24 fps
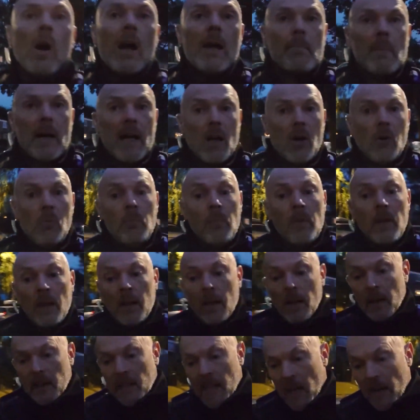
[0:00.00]
White male,
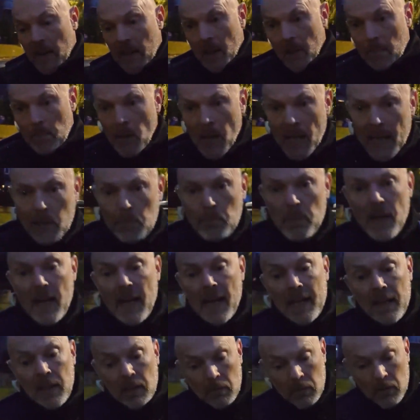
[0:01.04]
carrying a black
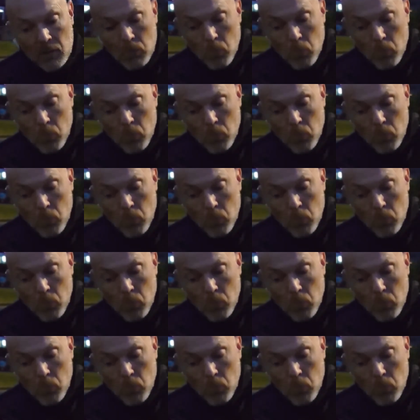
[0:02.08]
bag.